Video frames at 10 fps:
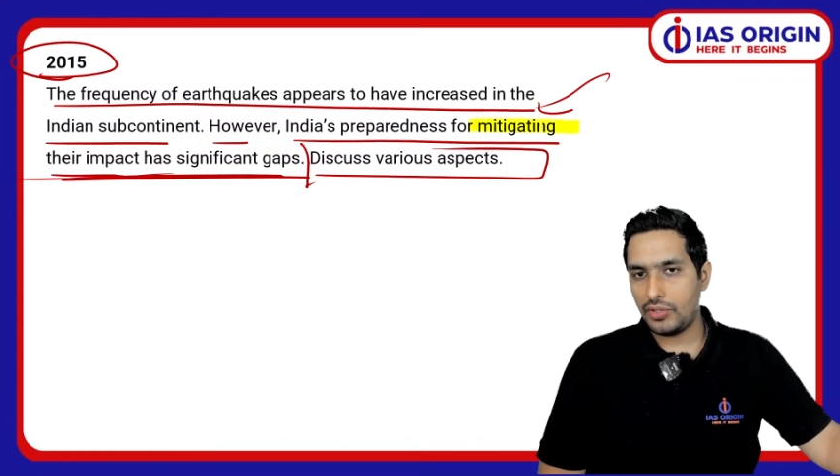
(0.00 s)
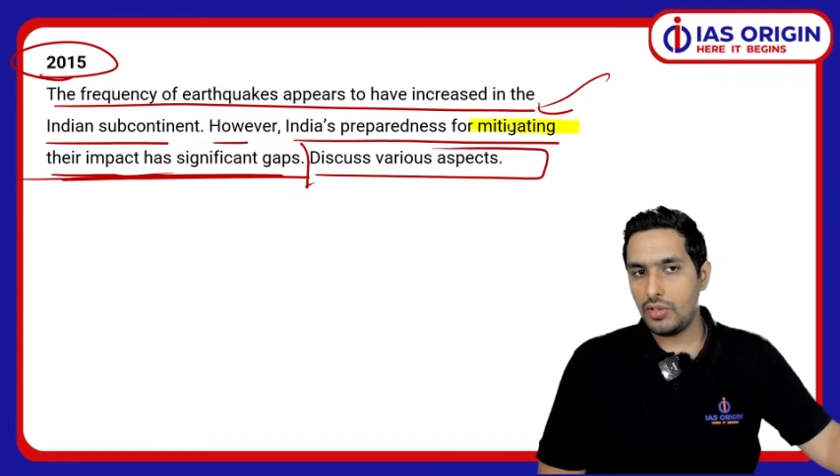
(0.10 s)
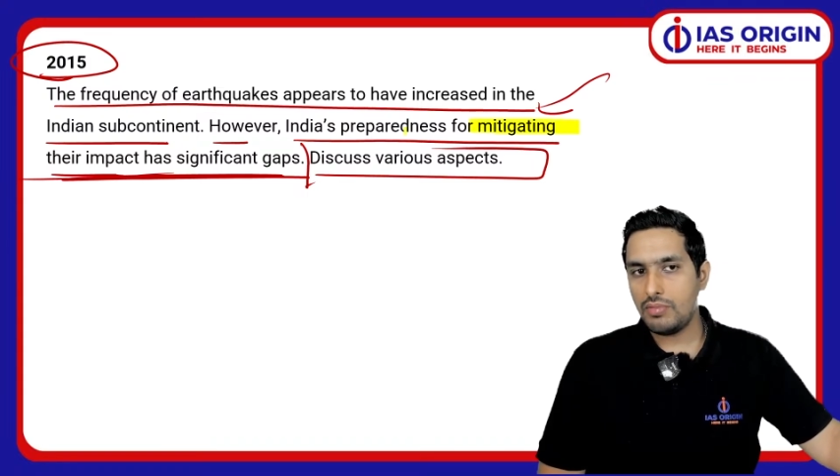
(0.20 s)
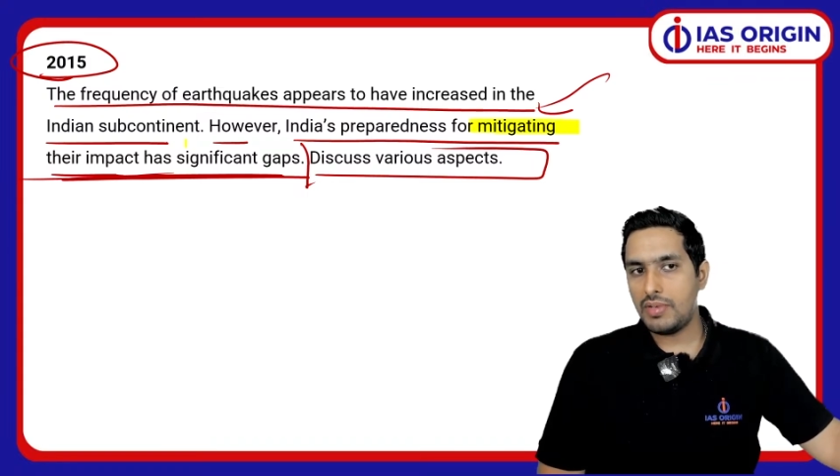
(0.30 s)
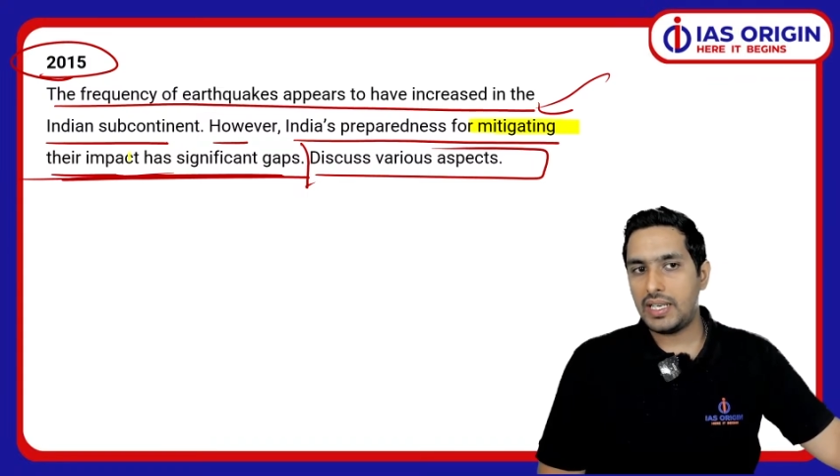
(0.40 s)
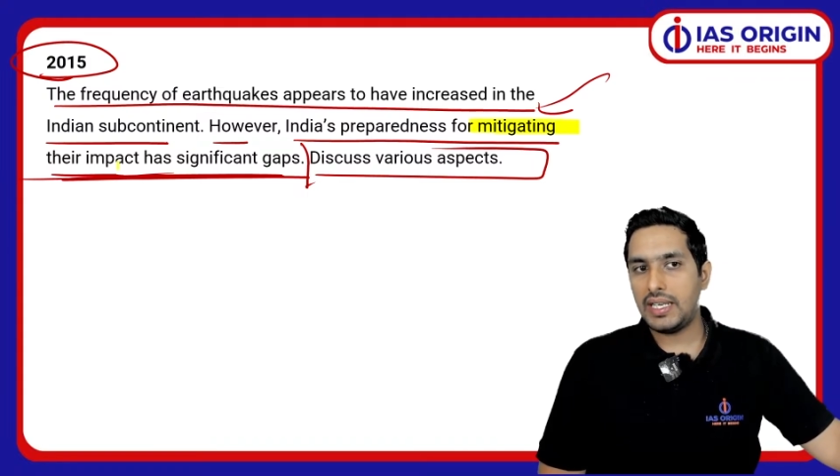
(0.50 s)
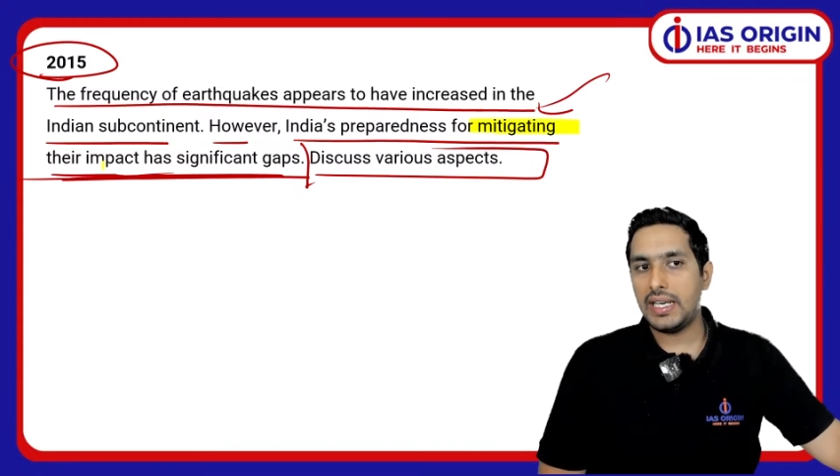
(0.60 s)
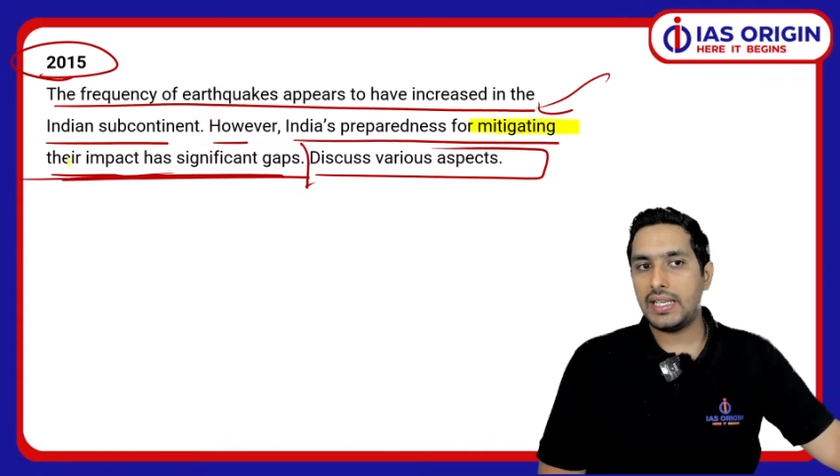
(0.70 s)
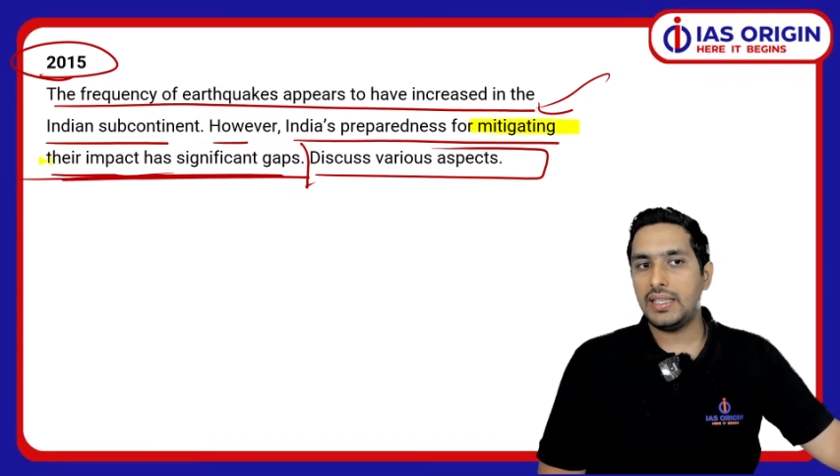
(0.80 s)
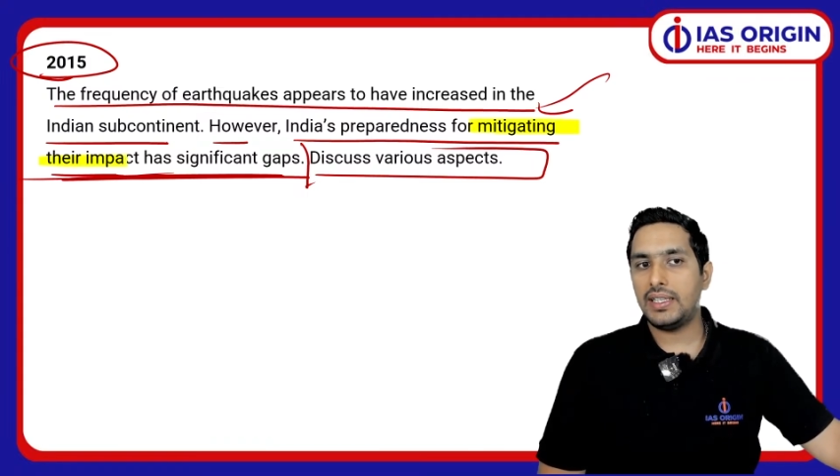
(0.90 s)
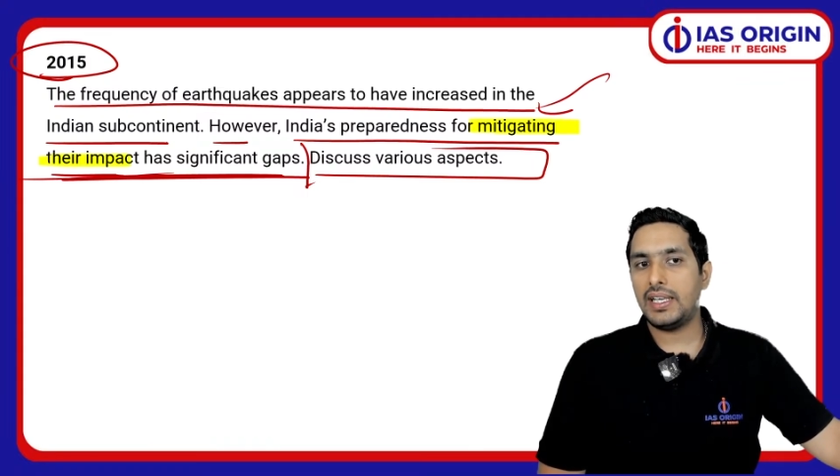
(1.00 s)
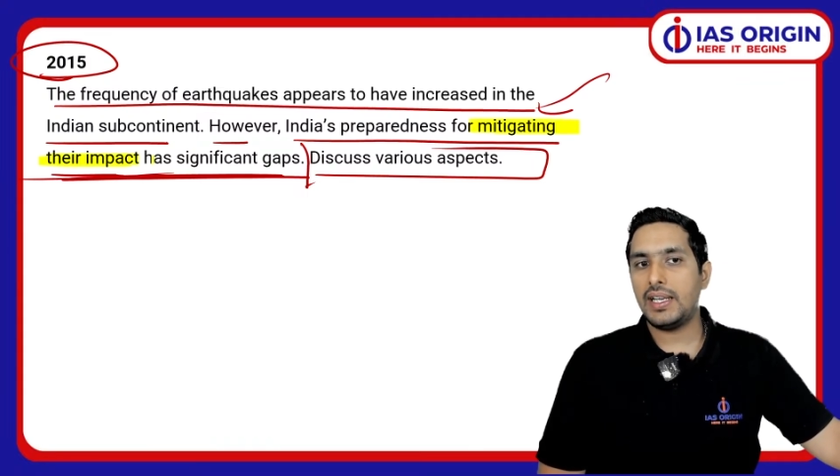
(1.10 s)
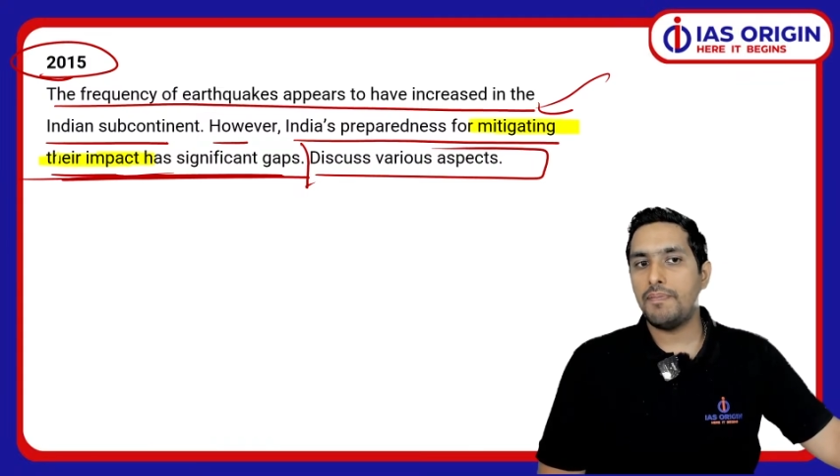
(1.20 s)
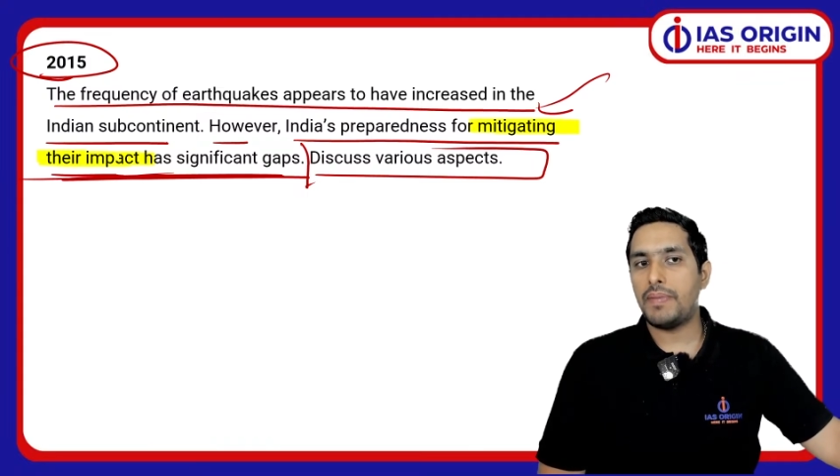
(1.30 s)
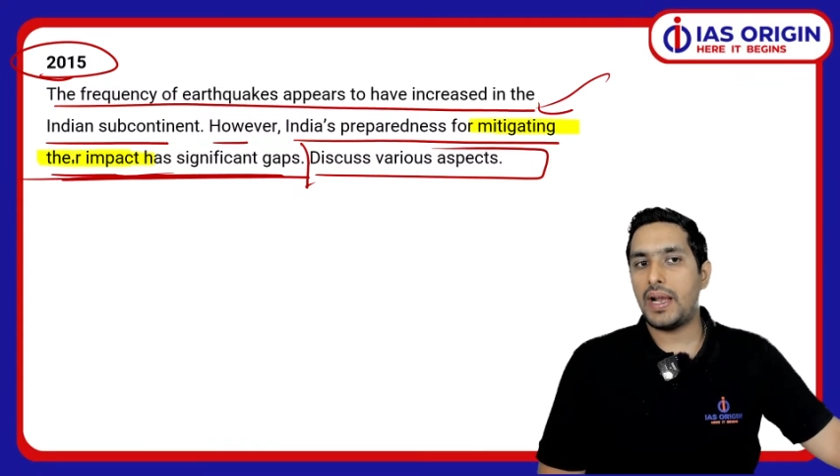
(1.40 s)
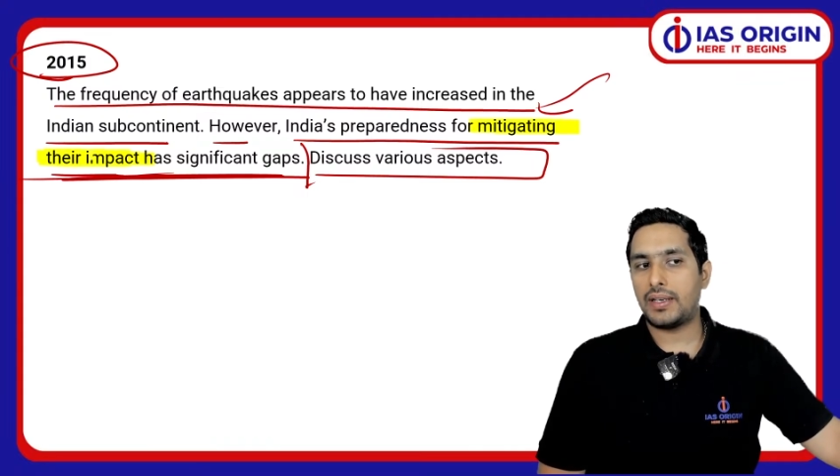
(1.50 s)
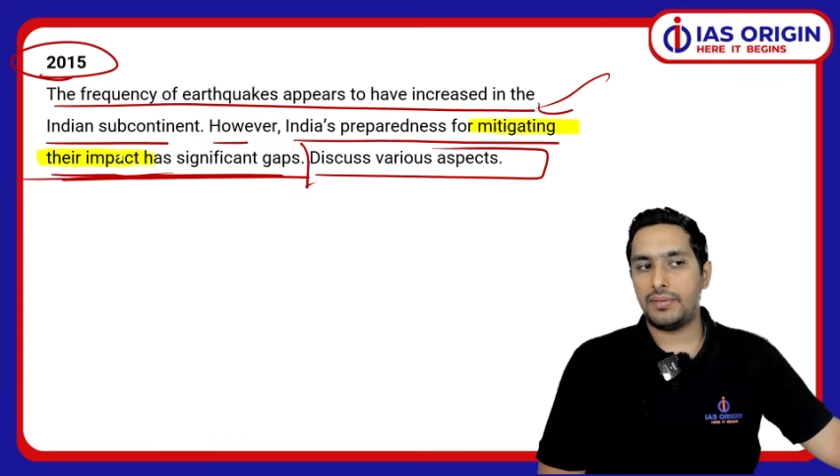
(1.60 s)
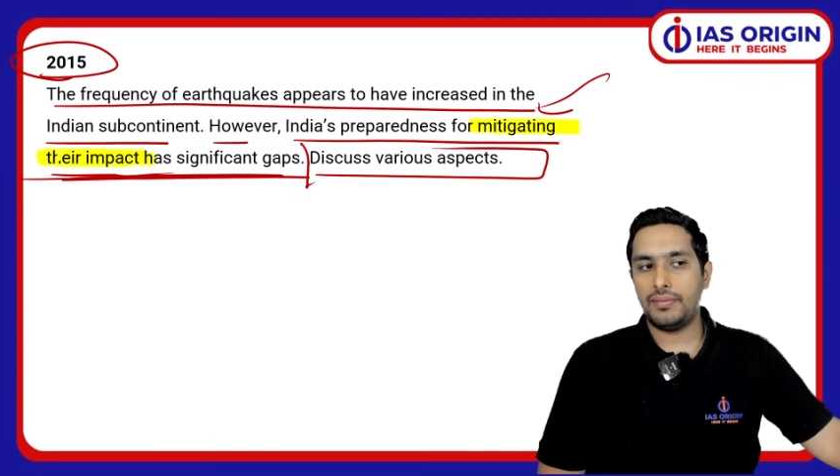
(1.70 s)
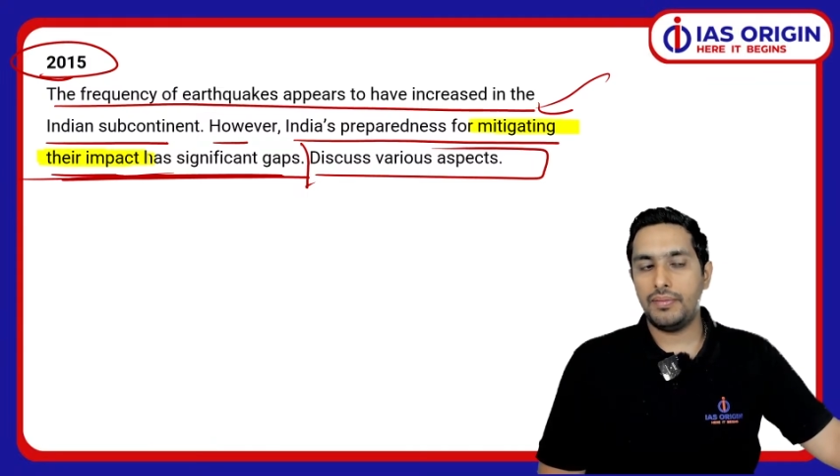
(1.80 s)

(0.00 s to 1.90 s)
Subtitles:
is on mitigating their impact,